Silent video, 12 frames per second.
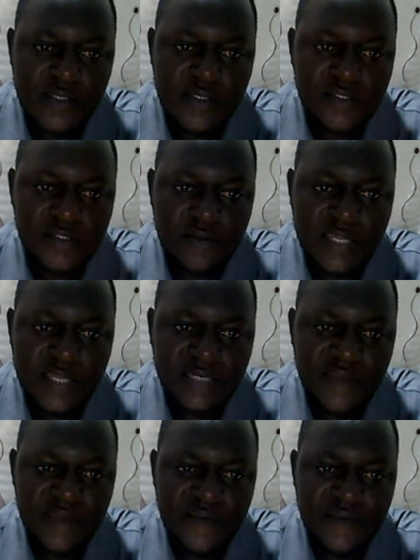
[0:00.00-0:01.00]
So
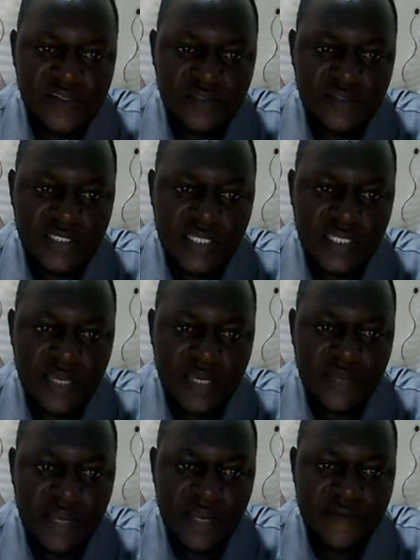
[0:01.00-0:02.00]
35 is not here, we
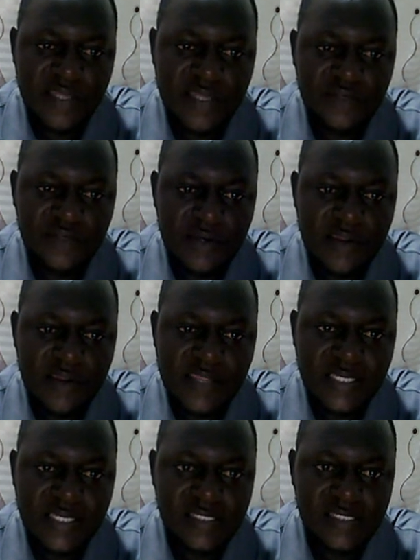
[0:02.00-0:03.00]
have 32 and then
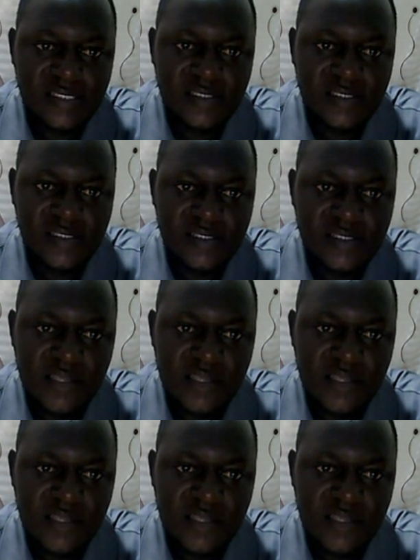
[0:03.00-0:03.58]
36,